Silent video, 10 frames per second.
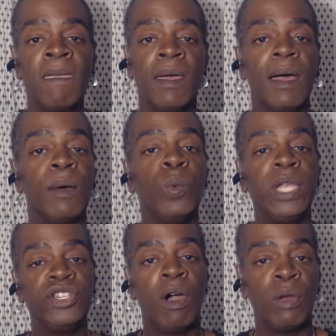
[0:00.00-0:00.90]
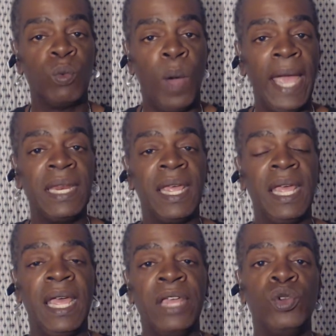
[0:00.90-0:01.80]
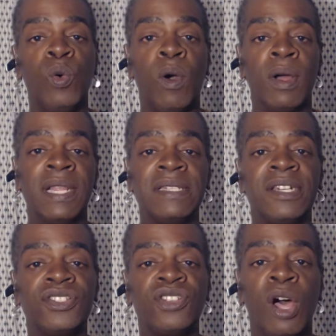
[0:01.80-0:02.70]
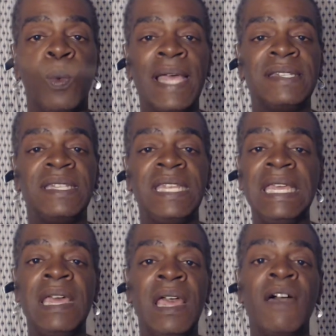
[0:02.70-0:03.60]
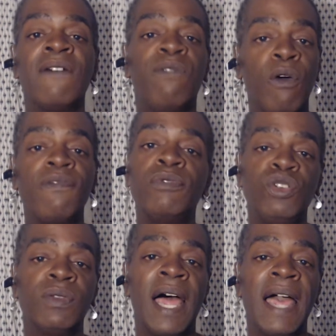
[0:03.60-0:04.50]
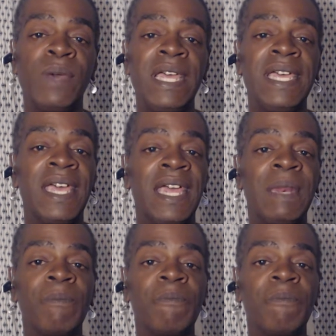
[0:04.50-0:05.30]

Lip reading: We don white in New Orleans, and it's always the 4th of July weekend.